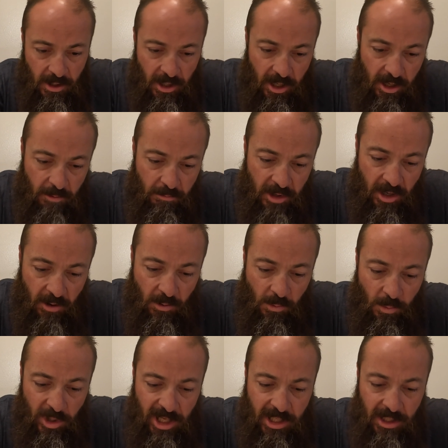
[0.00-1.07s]
I am now
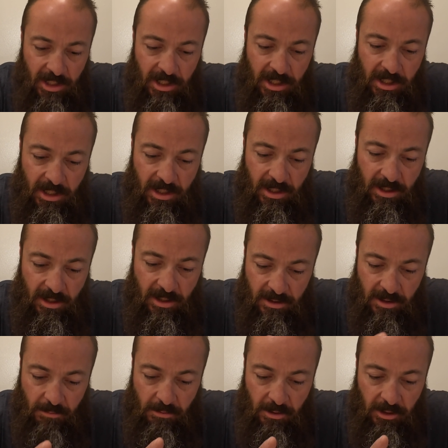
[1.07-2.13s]
weakening
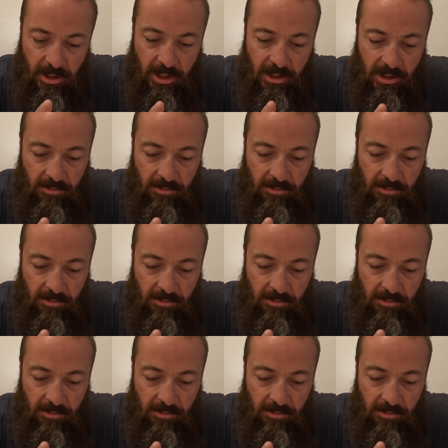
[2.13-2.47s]
some of the links.